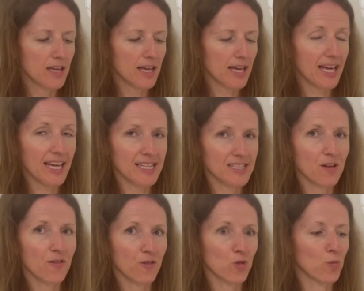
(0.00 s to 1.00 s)
It is
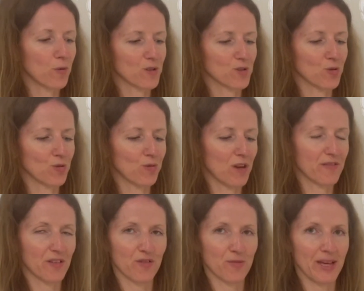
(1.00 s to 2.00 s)
full bottle worthy
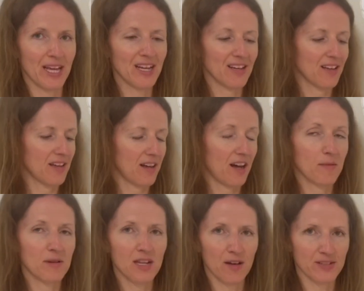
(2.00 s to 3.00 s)
for me. I would
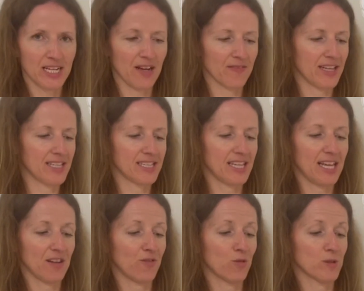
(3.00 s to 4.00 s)
love to have this in a
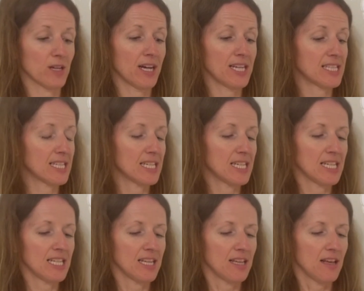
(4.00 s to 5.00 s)
full size.
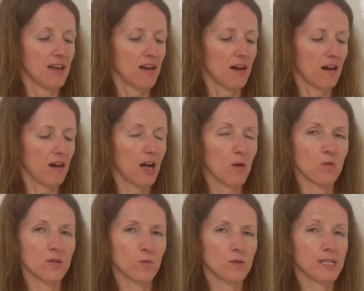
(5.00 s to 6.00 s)
I
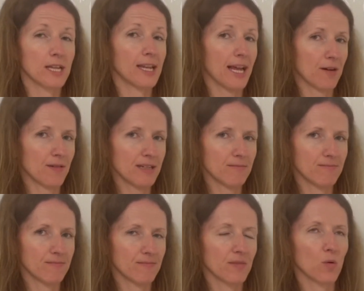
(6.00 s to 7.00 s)
would want to layer it
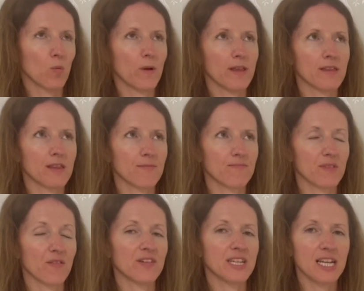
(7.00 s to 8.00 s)
with
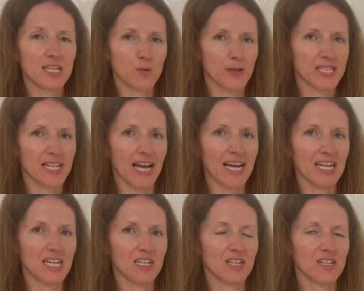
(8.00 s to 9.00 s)
Vanilla 28
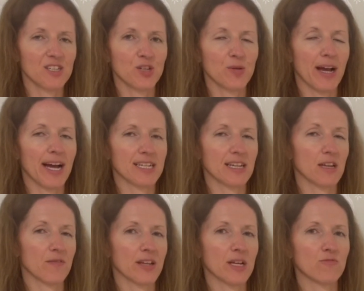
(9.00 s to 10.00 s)
to add a
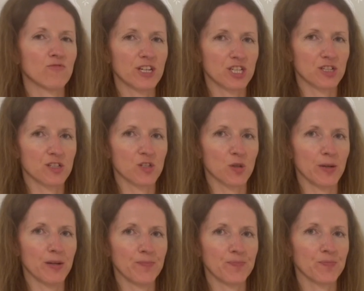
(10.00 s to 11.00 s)
lovely richness to
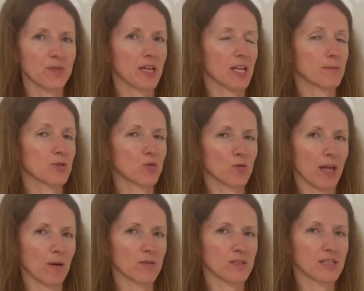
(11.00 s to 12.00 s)
it, and I'm sure that
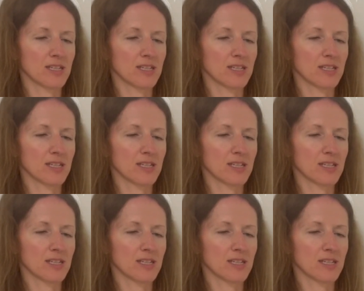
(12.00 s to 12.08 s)
would